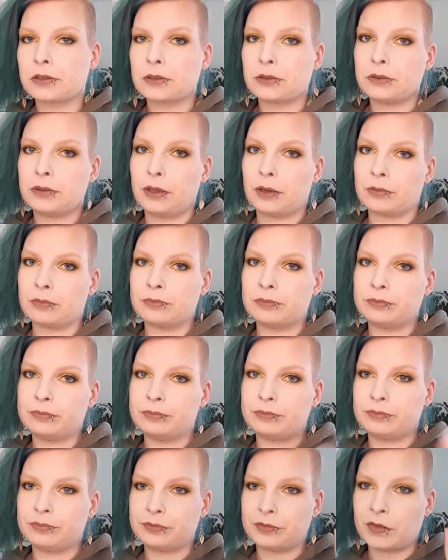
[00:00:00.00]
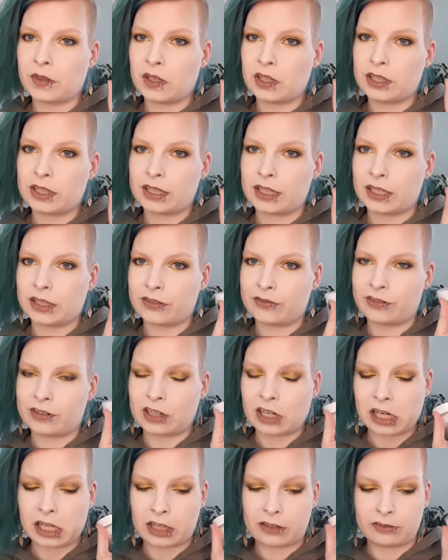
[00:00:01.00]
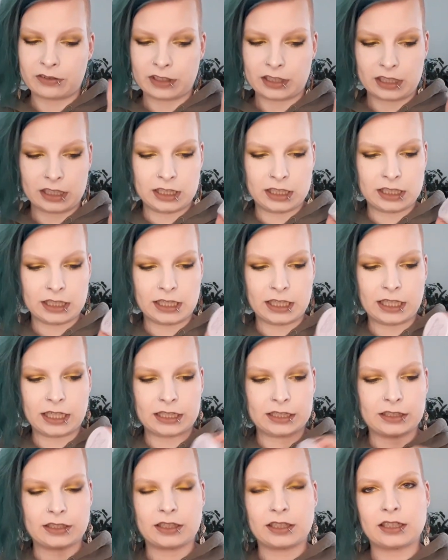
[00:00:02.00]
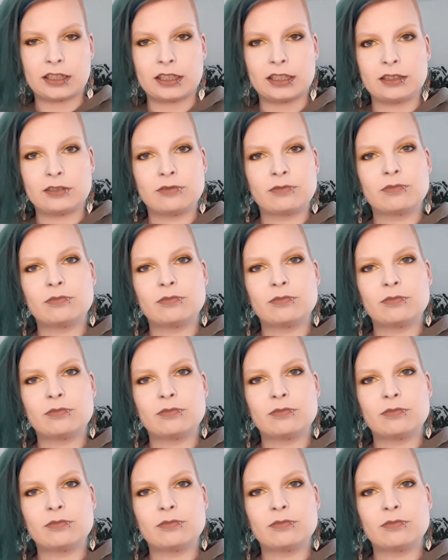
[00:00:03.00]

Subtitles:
So yeah, this is very lovely, and I